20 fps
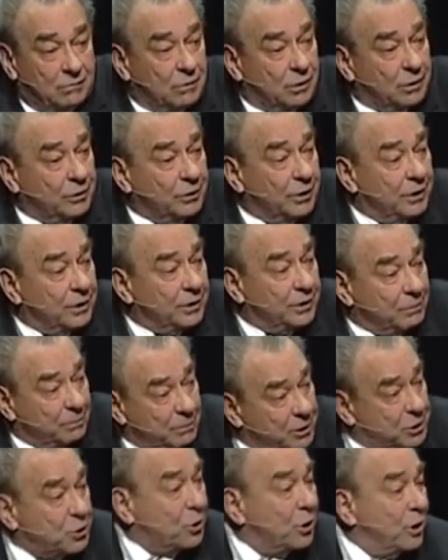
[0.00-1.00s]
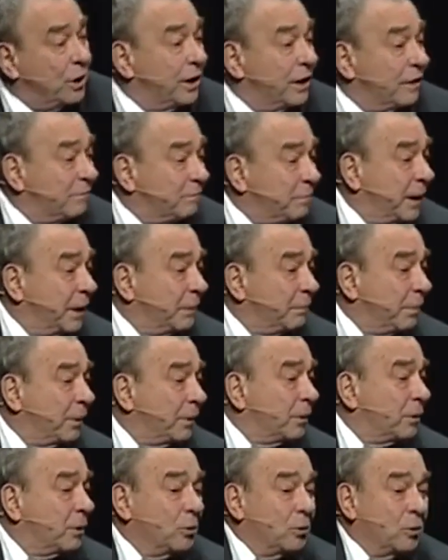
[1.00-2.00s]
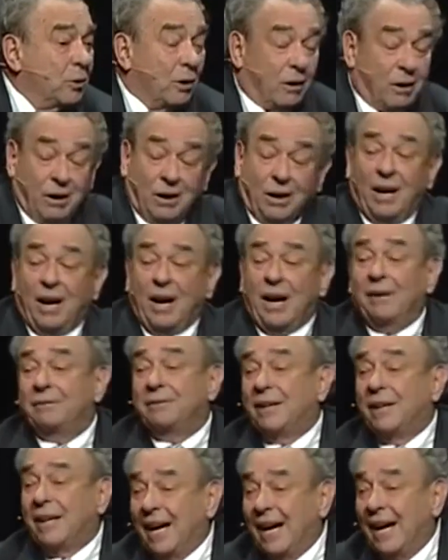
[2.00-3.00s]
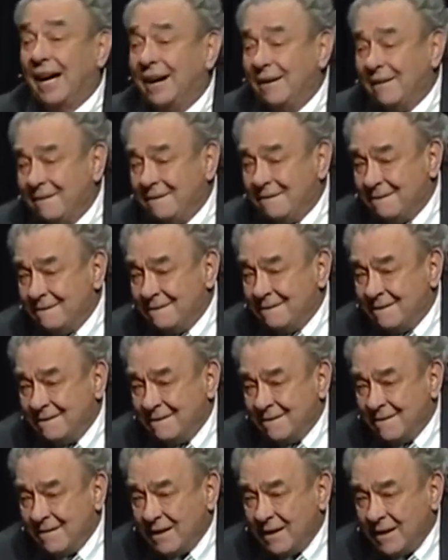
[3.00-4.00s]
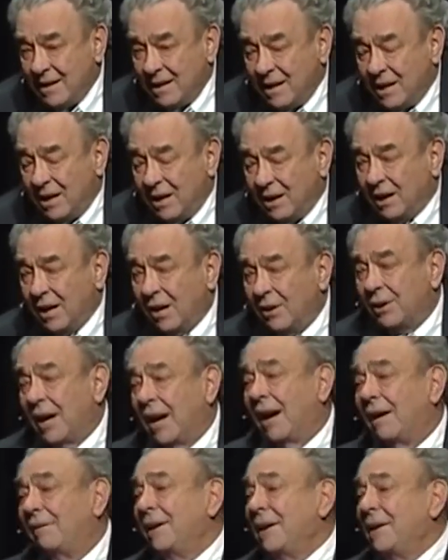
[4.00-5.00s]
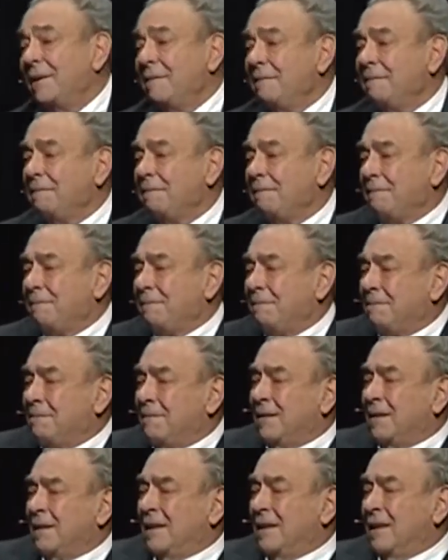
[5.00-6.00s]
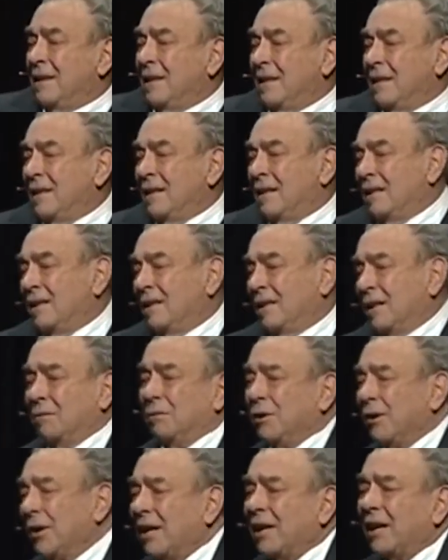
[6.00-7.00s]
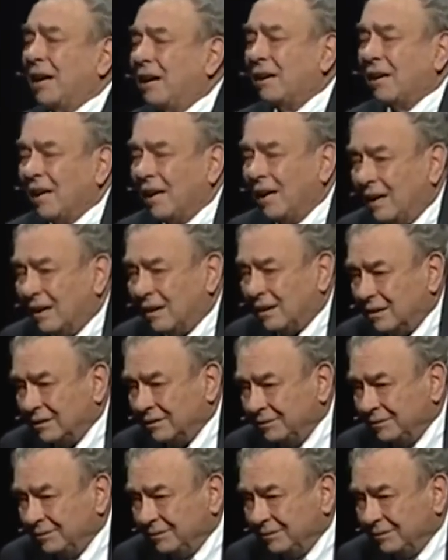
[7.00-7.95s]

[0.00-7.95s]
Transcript: Will the majority of people who are alive today go to heaven or will they go to hell?